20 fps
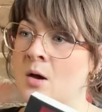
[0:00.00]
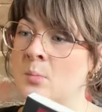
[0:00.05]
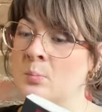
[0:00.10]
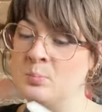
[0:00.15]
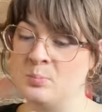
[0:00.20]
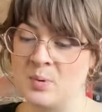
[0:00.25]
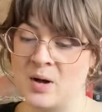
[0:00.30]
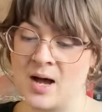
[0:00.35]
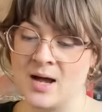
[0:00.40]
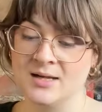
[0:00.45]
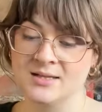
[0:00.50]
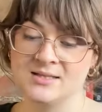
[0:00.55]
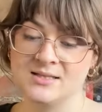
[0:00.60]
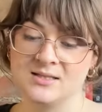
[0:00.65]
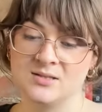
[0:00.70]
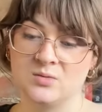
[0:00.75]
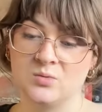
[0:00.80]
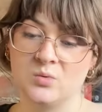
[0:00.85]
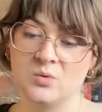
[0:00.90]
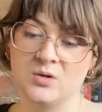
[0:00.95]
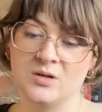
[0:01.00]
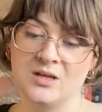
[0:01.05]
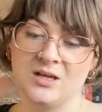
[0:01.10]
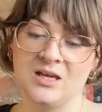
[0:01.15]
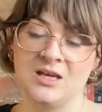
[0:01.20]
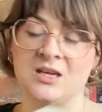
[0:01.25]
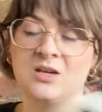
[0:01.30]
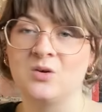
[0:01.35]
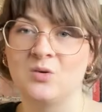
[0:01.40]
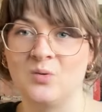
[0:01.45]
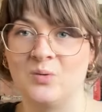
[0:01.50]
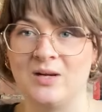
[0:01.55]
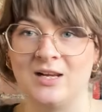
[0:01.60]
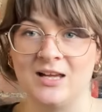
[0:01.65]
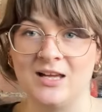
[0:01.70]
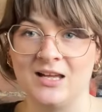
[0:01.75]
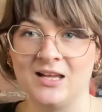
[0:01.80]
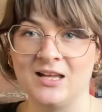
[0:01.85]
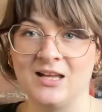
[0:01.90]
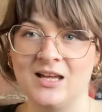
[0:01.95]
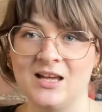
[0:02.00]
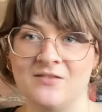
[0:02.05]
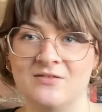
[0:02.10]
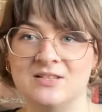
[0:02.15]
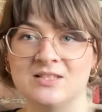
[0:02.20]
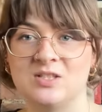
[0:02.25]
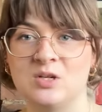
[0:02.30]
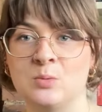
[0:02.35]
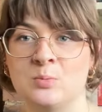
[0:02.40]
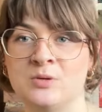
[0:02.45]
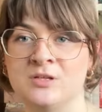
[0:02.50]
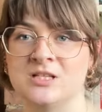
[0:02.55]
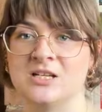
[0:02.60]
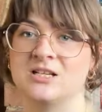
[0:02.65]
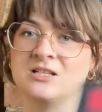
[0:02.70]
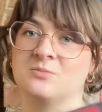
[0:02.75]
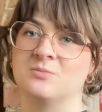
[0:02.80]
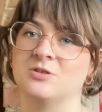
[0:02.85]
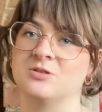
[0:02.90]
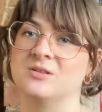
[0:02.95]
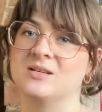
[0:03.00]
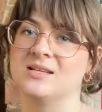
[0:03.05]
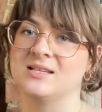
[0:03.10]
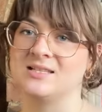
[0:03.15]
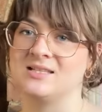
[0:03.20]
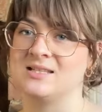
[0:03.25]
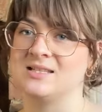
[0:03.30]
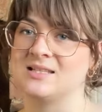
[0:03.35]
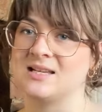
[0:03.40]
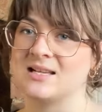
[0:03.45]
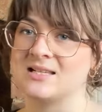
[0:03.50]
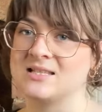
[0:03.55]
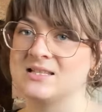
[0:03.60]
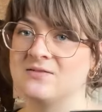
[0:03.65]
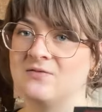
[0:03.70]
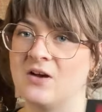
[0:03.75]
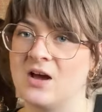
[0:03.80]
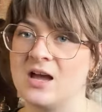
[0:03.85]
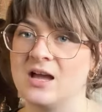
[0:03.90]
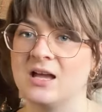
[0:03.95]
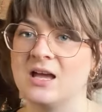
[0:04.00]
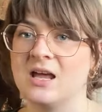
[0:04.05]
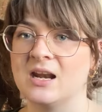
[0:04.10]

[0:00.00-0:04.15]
but equally if it's too predictable it's dissatisfying.